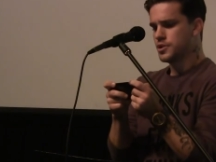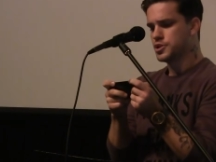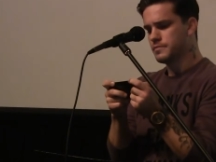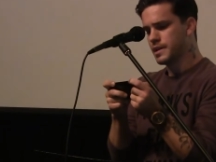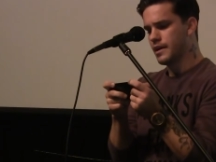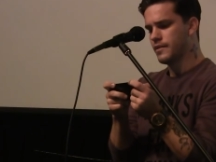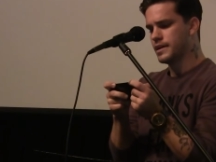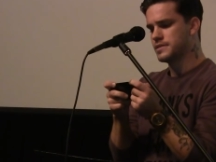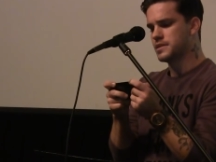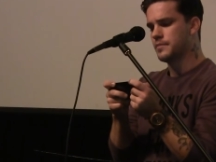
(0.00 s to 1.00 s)
Jim Carrey
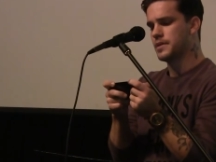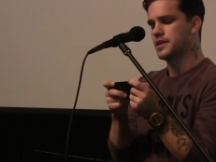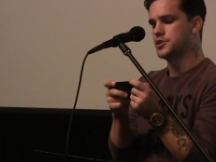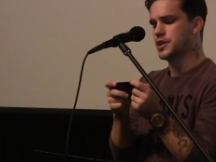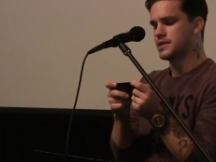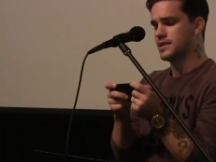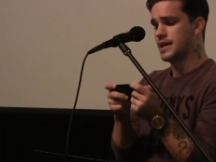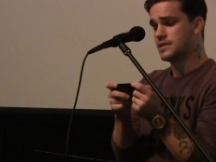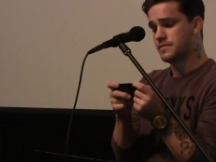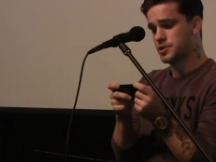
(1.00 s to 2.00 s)
gets up and ejects
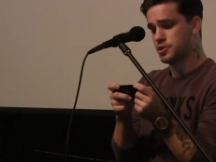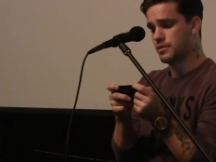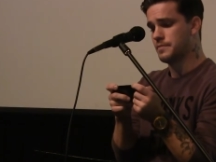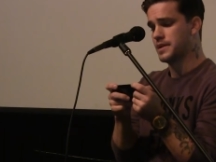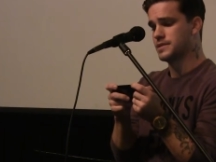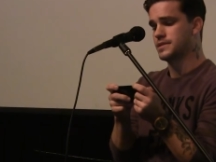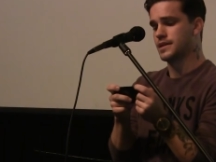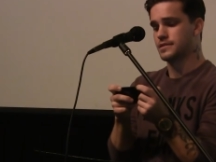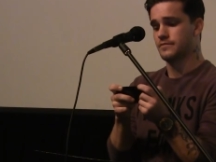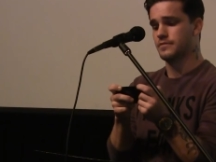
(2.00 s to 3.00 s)
Ace Ventura Pet
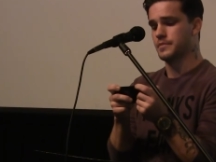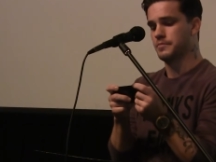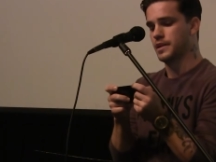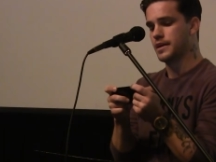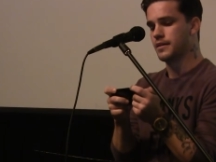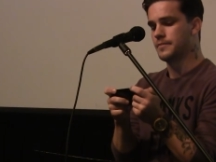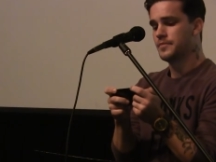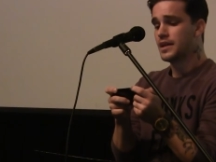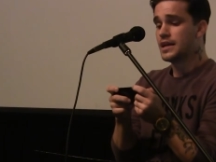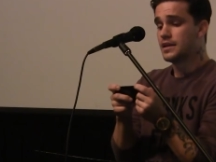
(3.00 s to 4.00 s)
Detective from the player.
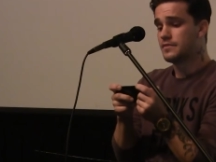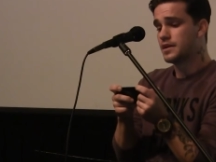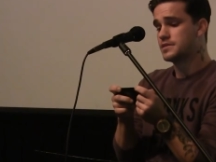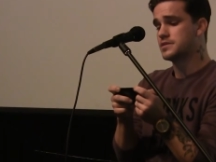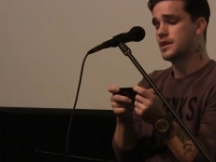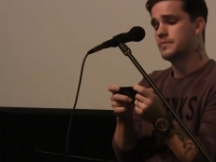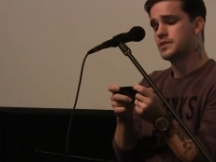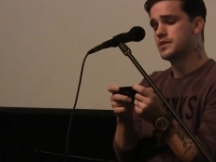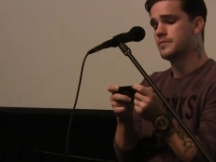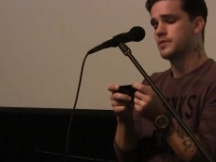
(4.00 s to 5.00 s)
He finds Dumb
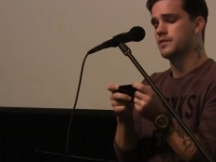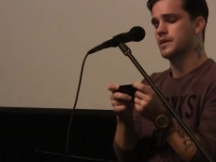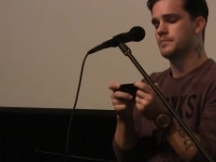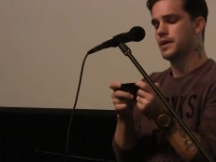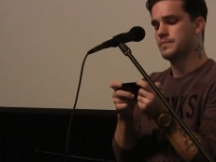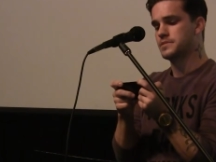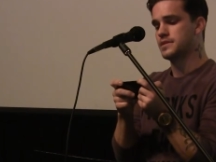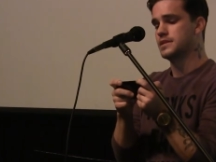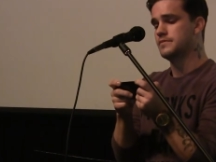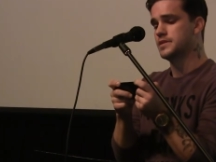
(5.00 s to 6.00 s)
and Dumber and pops
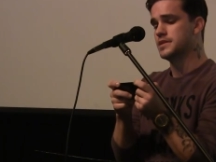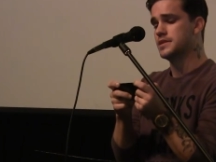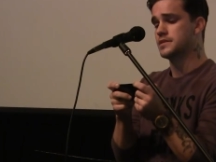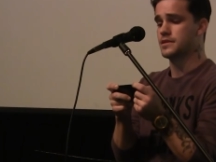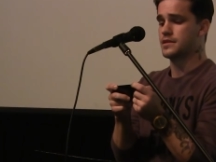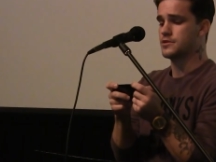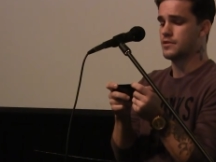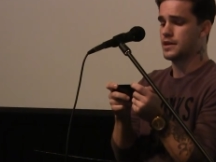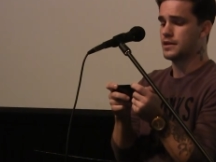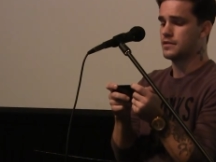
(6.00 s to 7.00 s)
the DVD into the
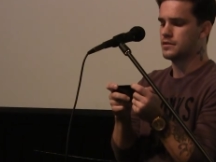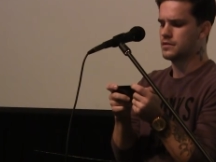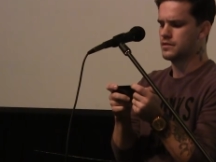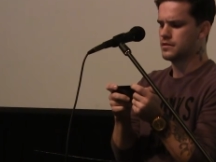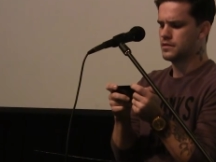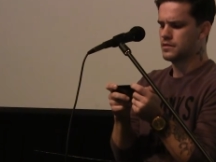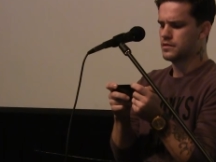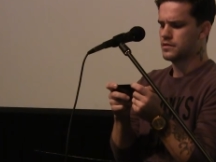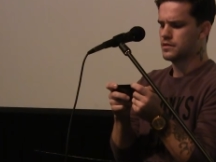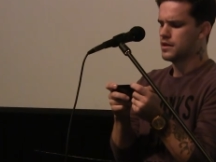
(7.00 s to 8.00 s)
tray.
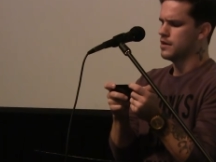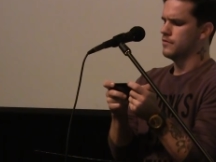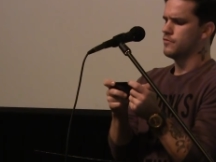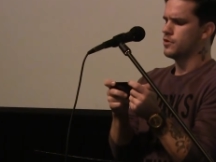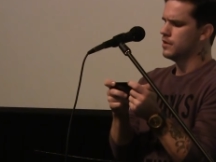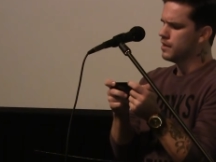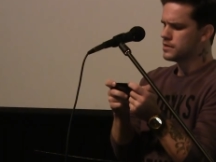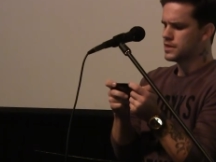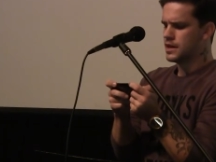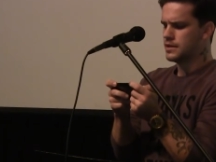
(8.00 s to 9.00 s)
For a
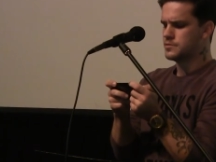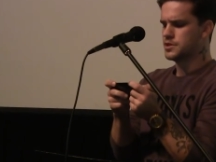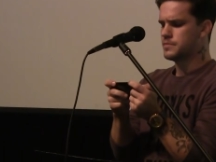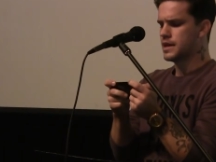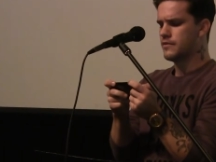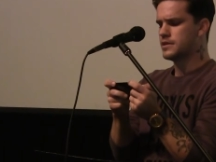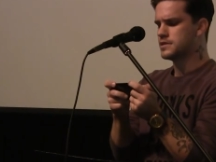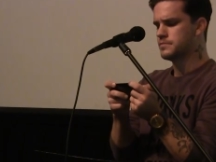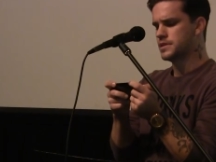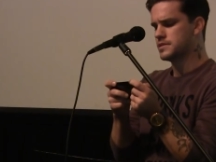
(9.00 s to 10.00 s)
long time, Jim Carrey
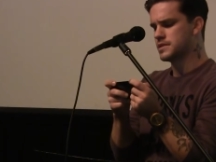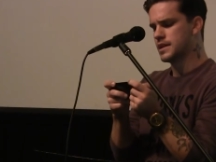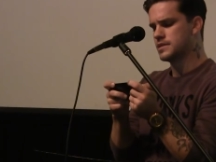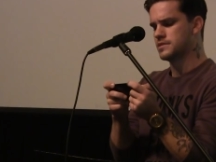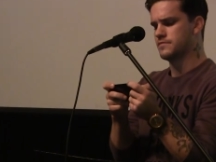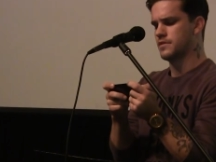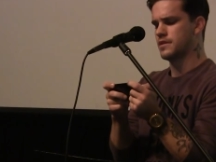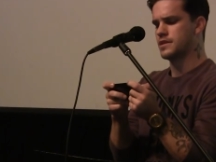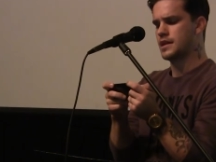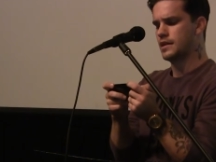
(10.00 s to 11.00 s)
simply stands in front
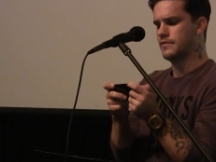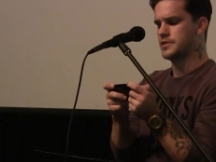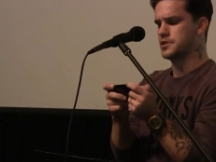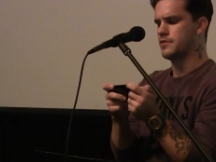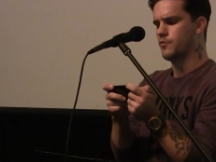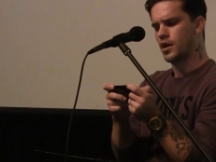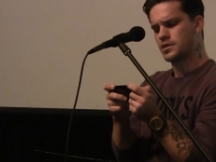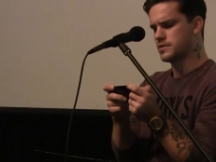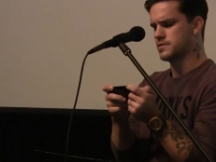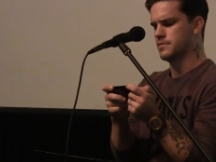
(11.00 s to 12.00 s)
of the television and
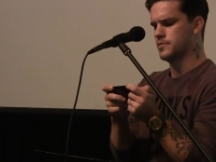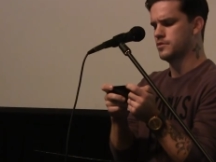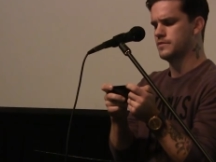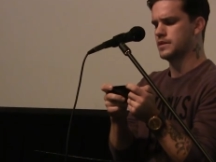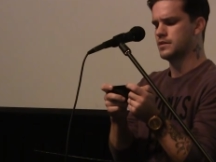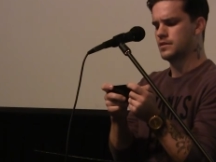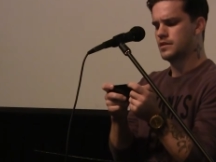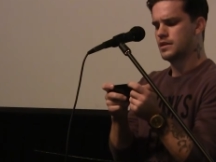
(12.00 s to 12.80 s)
watches the movie.